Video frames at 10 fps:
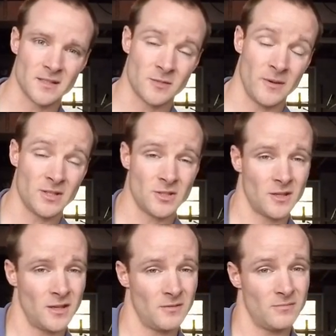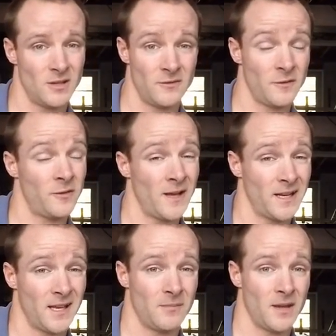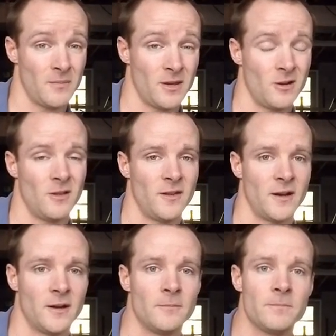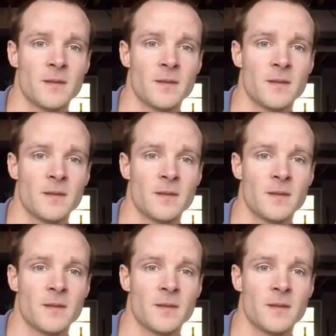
especially if a flathead may be on there.